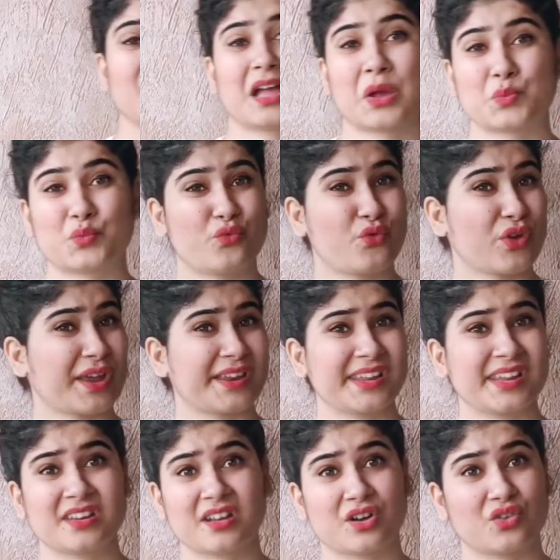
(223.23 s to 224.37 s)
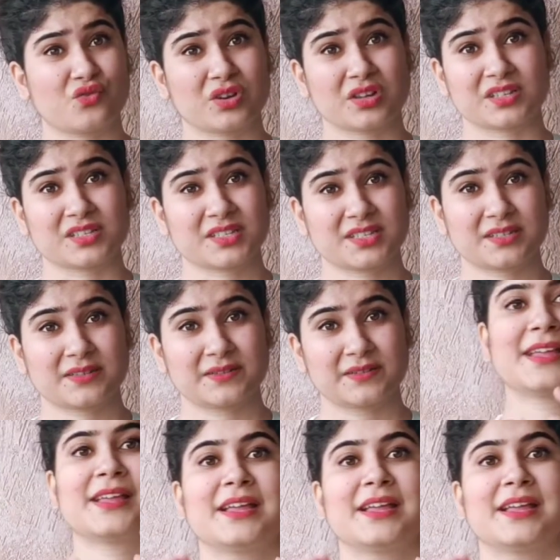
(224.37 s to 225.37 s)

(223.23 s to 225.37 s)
I'm very nervous.